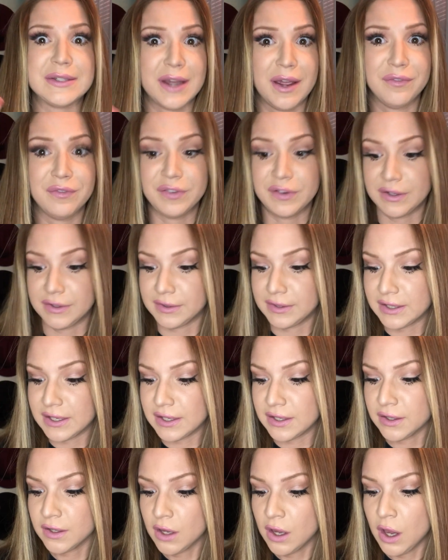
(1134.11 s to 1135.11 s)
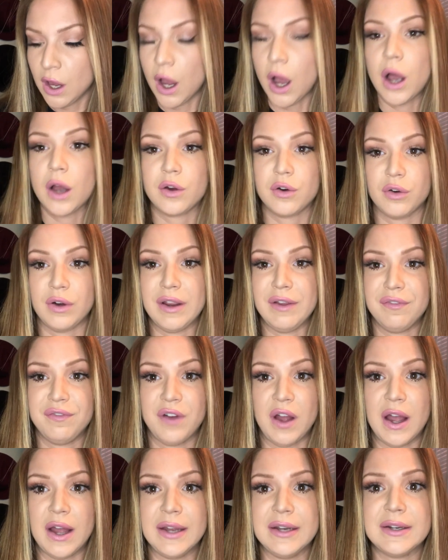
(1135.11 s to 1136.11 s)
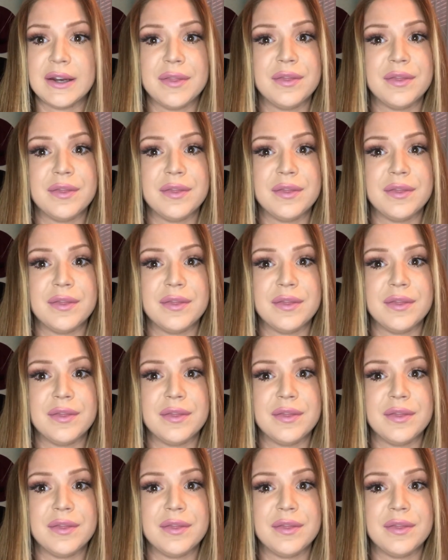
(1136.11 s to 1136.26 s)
Definitely a great find.